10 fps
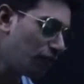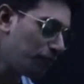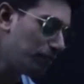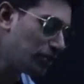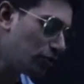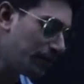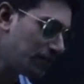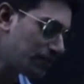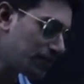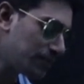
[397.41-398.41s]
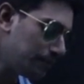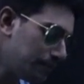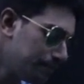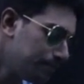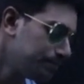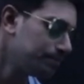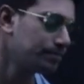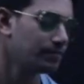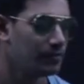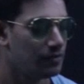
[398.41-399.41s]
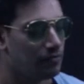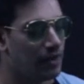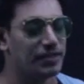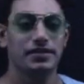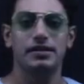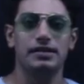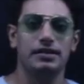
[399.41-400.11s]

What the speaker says: of measurements, right?